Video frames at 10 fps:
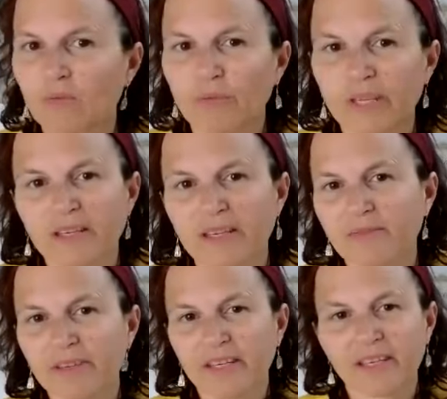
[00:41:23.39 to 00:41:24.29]
We are
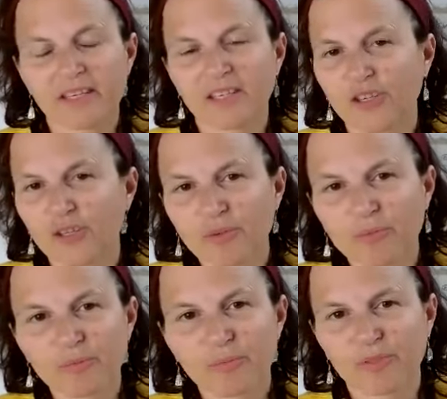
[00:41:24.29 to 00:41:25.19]
living in a
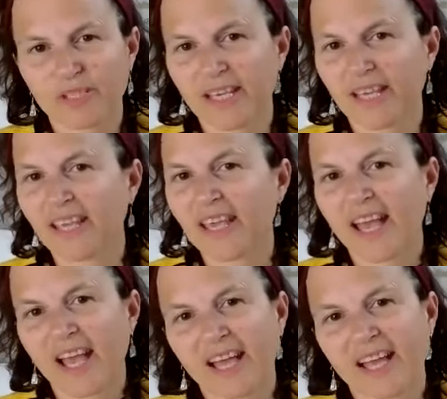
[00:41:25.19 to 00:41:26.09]
human body,
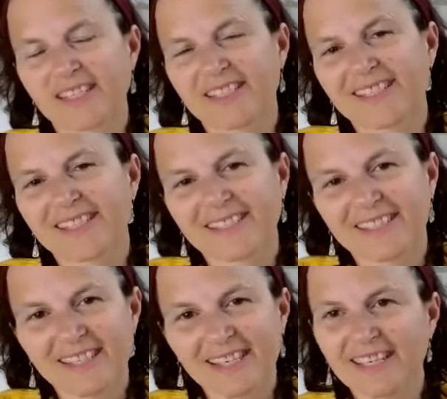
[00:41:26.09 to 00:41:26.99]
and
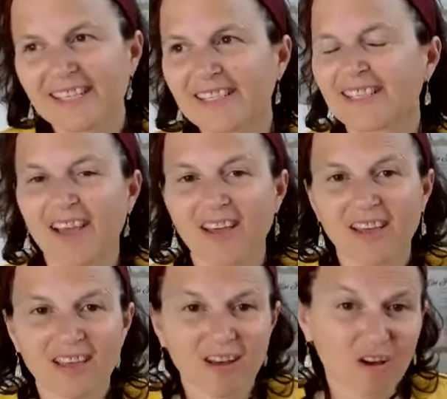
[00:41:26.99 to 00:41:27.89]
things that
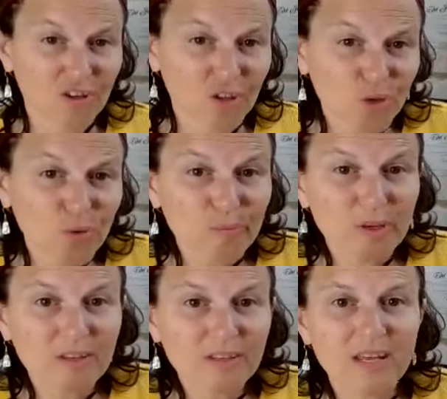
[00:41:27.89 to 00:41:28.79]
are
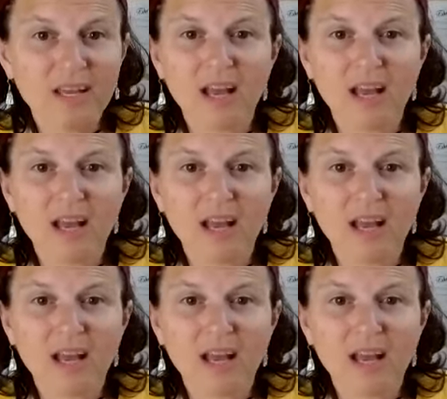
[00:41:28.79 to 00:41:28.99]
human